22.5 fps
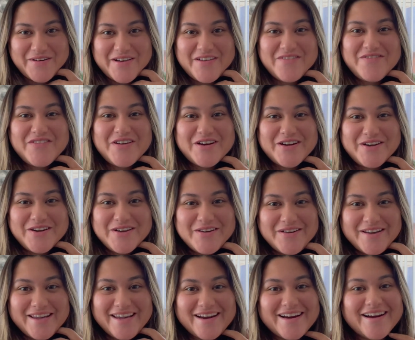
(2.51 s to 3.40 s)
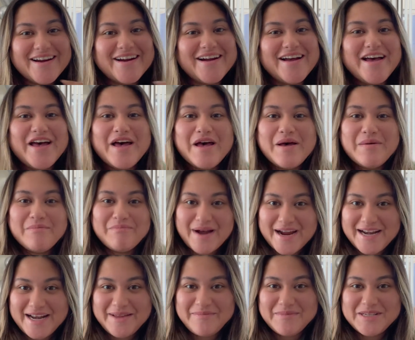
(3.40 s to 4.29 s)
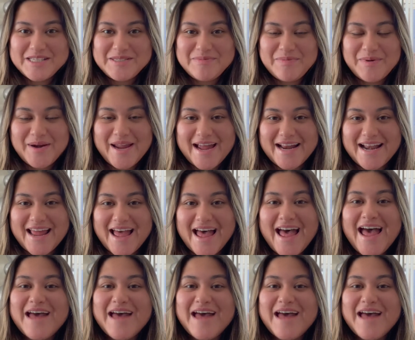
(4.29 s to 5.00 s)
If you're new here, my name is Brianna,